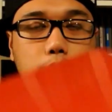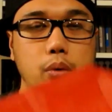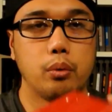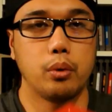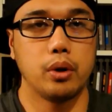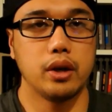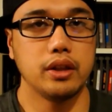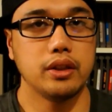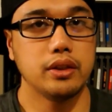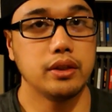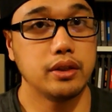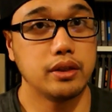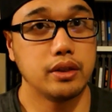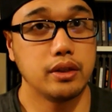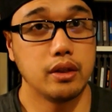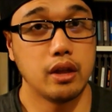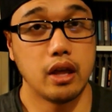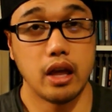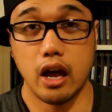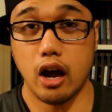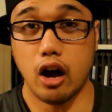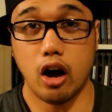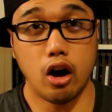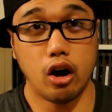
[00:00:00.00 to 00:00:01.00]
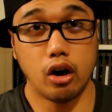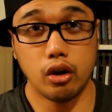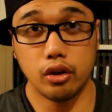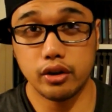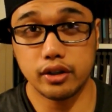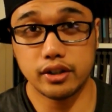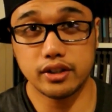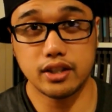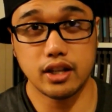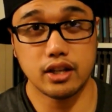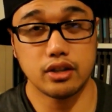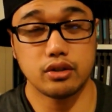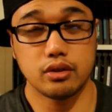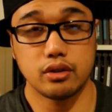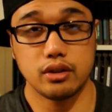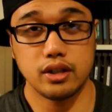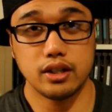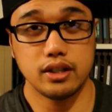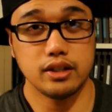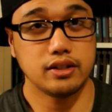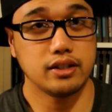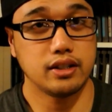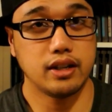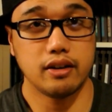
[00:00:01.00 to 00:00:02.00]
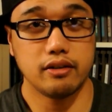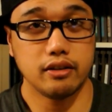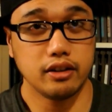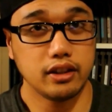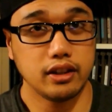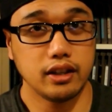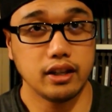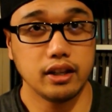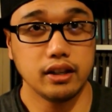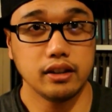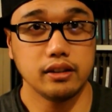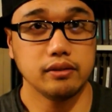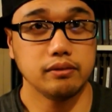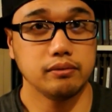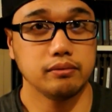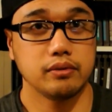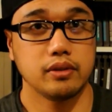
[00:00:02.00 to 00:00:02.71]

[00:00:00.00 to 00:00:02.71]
With all the accessories and everything